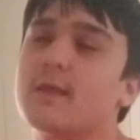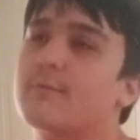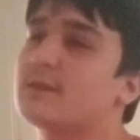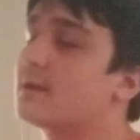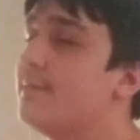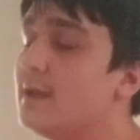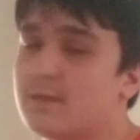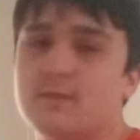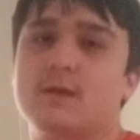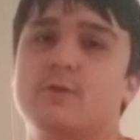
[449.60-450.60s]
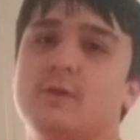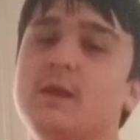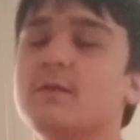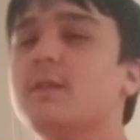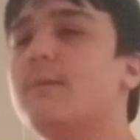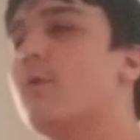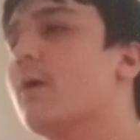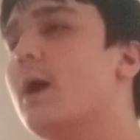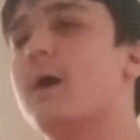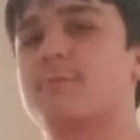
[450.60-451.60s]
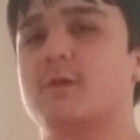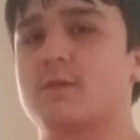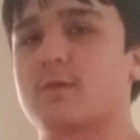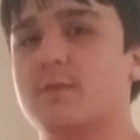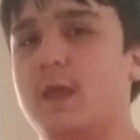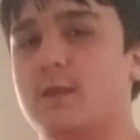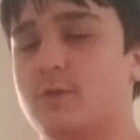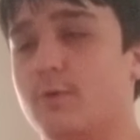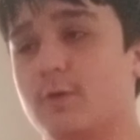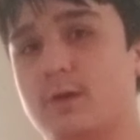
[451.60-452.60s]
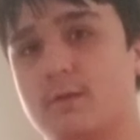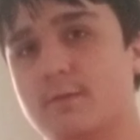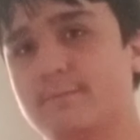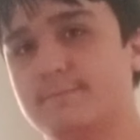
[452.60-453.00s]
with the command selection. He has a lot more options than Joker does.